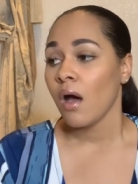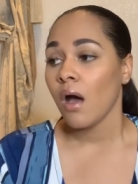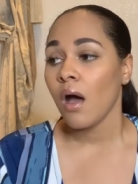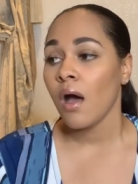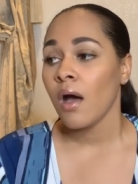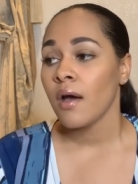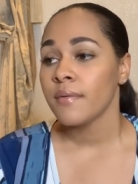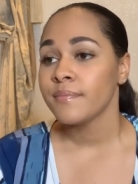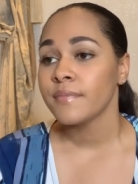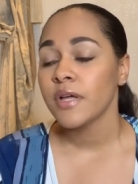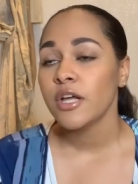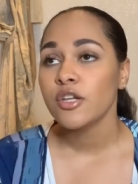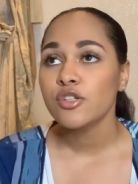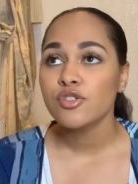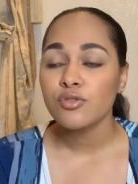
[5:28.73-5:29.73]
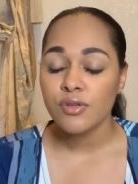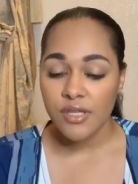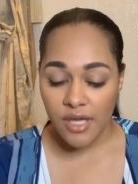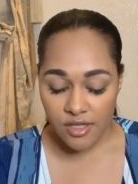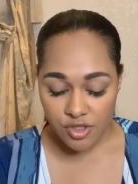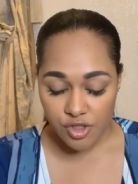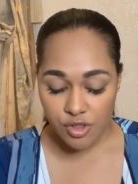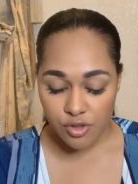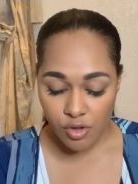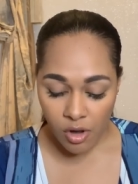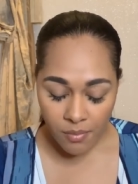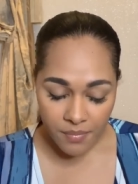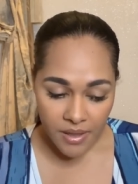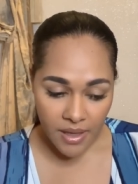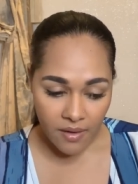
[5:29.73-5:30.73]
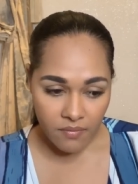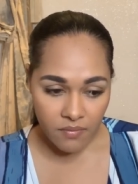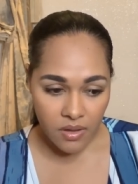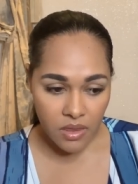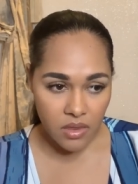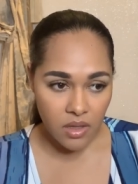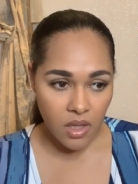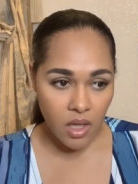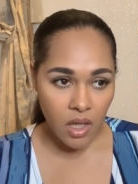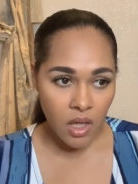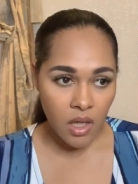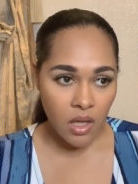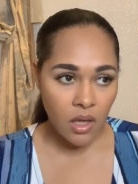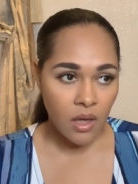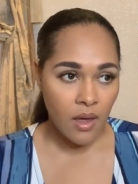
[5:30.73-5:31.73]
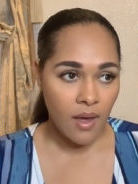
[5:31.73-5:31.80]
um so yeah she taught me everything